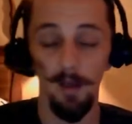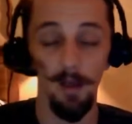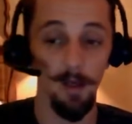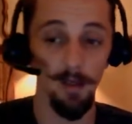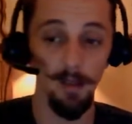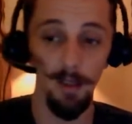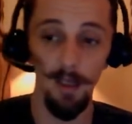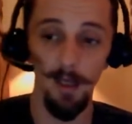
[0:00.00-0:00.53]

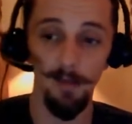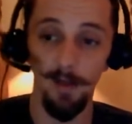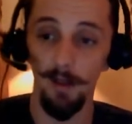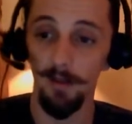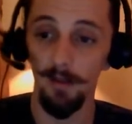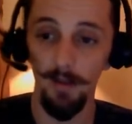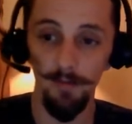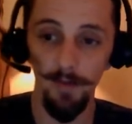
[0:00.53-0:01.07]
again,
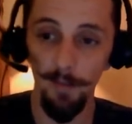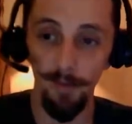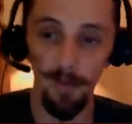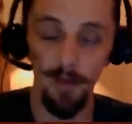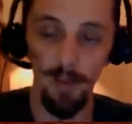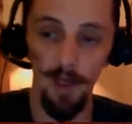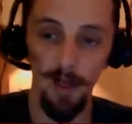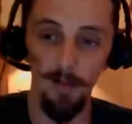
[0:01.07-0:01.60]
Glyph Keeper
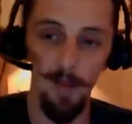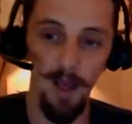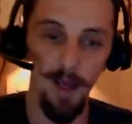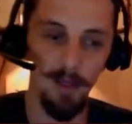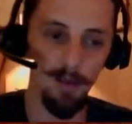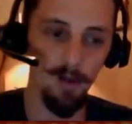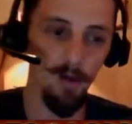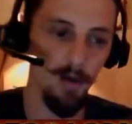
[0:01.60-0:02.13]
is not a
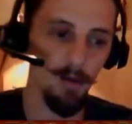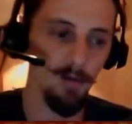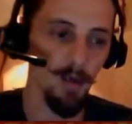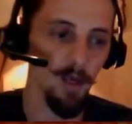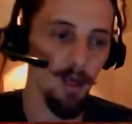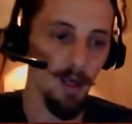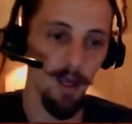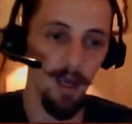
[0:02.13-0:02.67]
bad card,
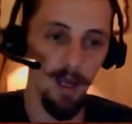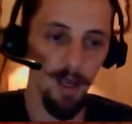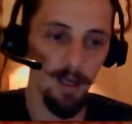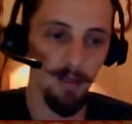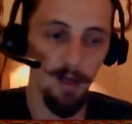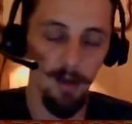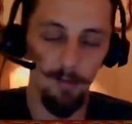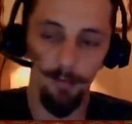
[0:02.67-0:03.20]

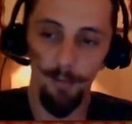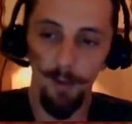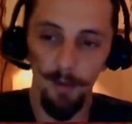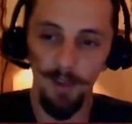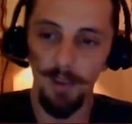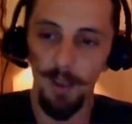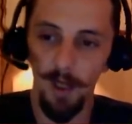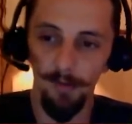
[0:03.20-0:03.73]
and pretty
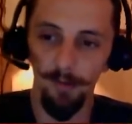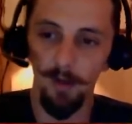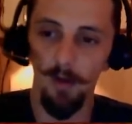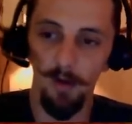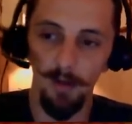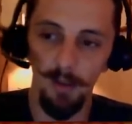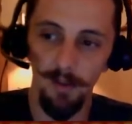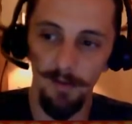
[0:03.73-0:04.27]
much every
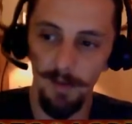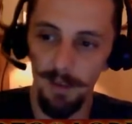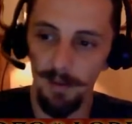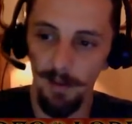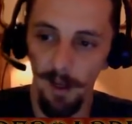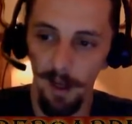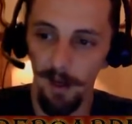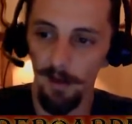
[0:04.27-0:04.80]
card in this
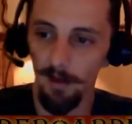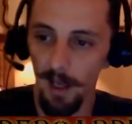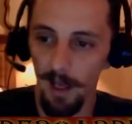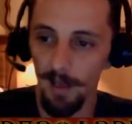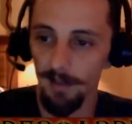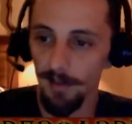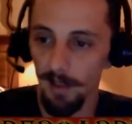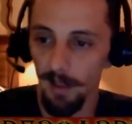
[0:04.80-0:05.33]
deck
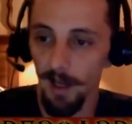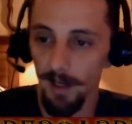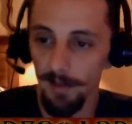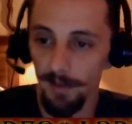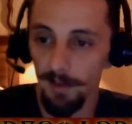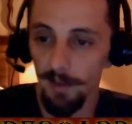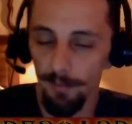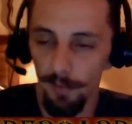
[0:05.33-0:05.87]
has
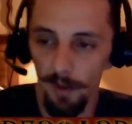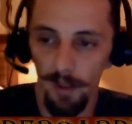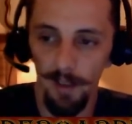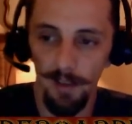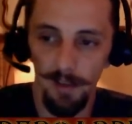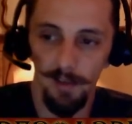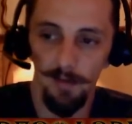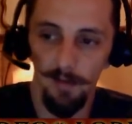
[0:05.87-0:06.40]
a good
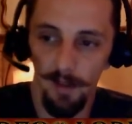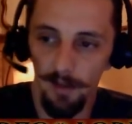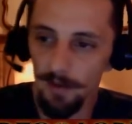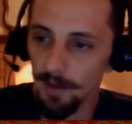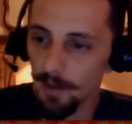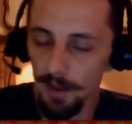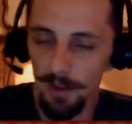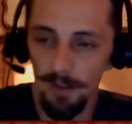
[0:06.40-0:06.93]
place.
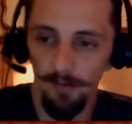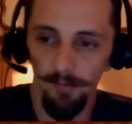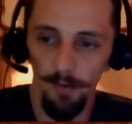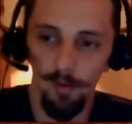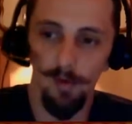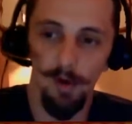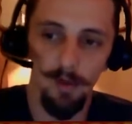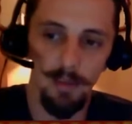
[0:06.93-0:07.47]
There's just a few
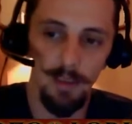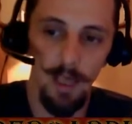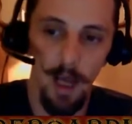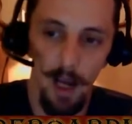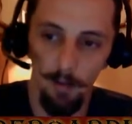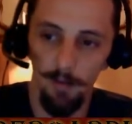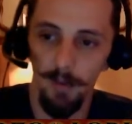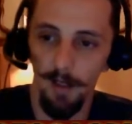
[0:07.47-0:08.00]
cards
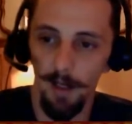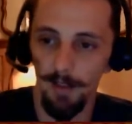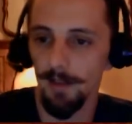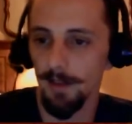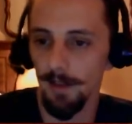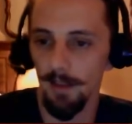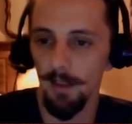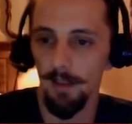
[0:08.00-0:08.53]
I would like to
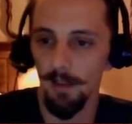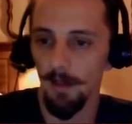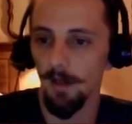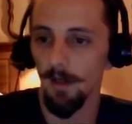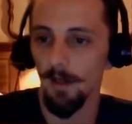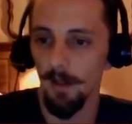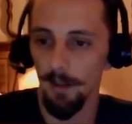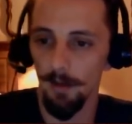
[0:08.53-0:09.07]
see,
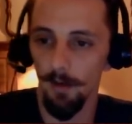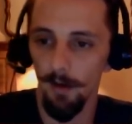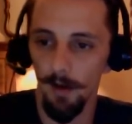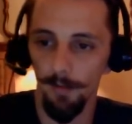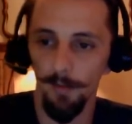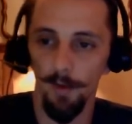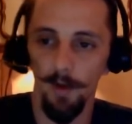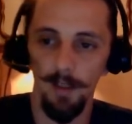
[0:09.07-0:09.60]
you know,
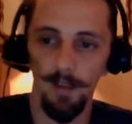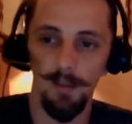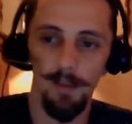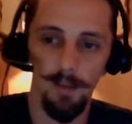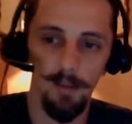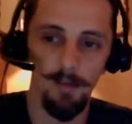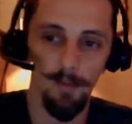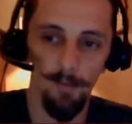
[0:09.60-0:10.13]

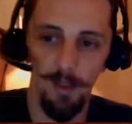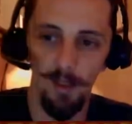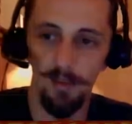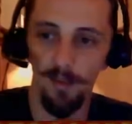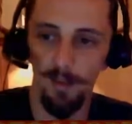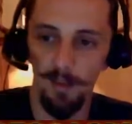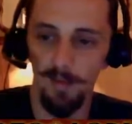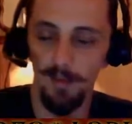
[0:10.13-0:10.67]
upgraded to make
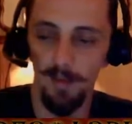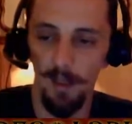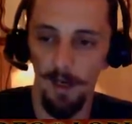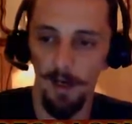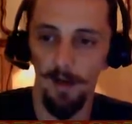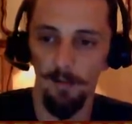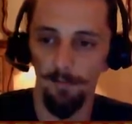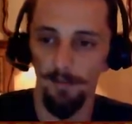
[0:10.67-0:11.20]
this
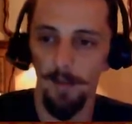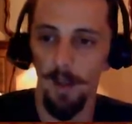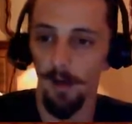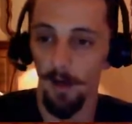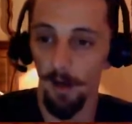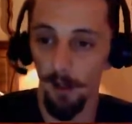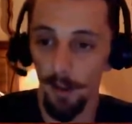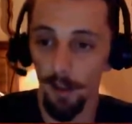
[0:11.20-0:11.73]
a
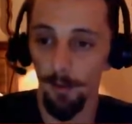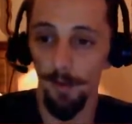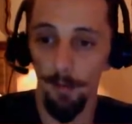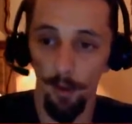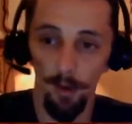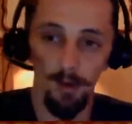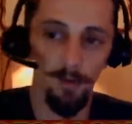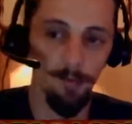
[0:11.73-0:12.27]
little bit
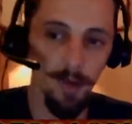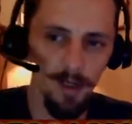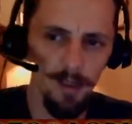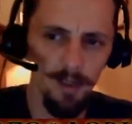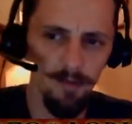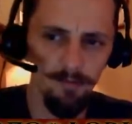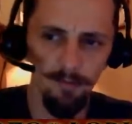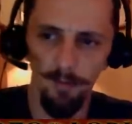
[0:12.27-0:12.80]
more
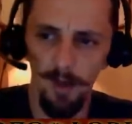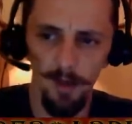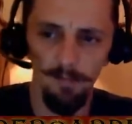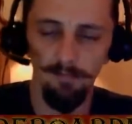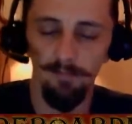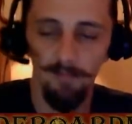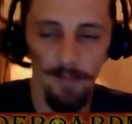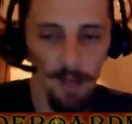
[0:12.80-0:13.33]
competitive. But,
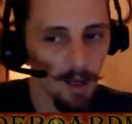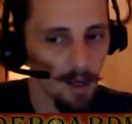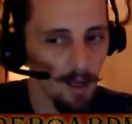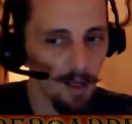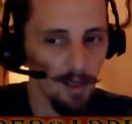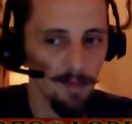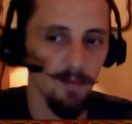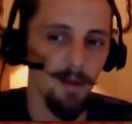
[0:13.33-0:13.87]

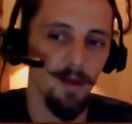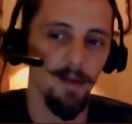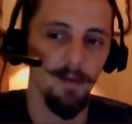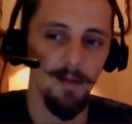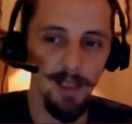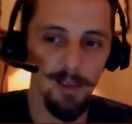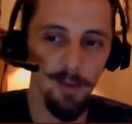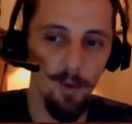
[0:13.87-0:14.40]
hey,
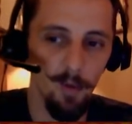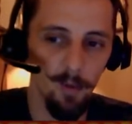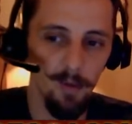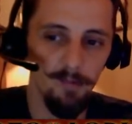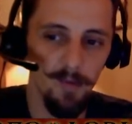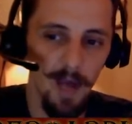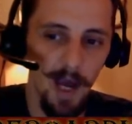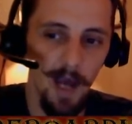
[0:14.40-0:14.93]
that's what
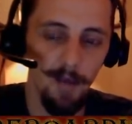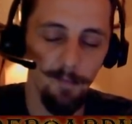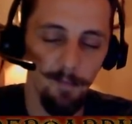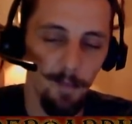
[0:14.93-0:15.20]
we've got.